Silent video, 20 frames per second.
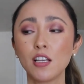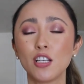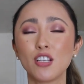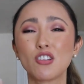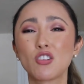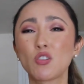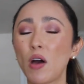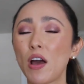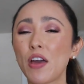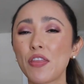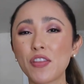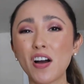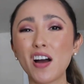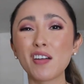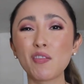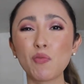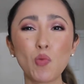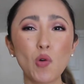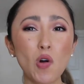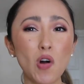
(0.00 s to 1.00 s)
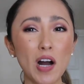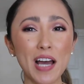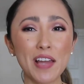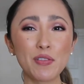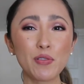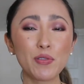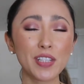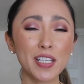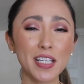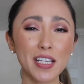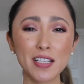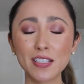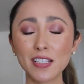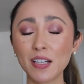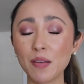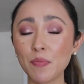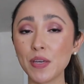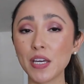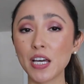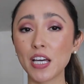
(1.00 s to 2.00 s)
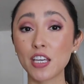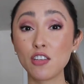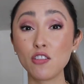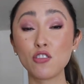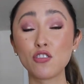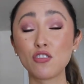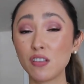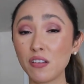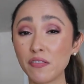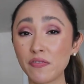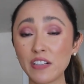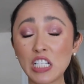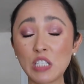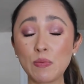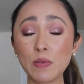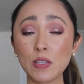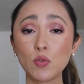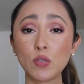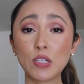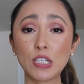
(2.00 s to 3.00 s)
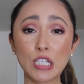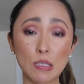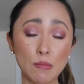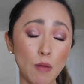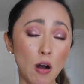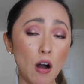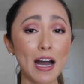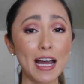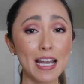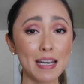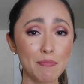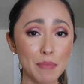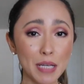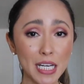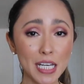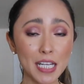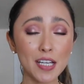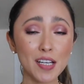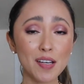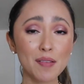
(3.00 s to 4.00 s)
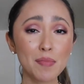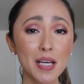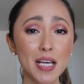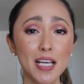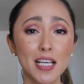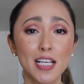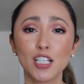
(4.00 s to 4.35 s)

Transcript: So I thought, well, I don't think it's gonna be a huge difference between small and medium.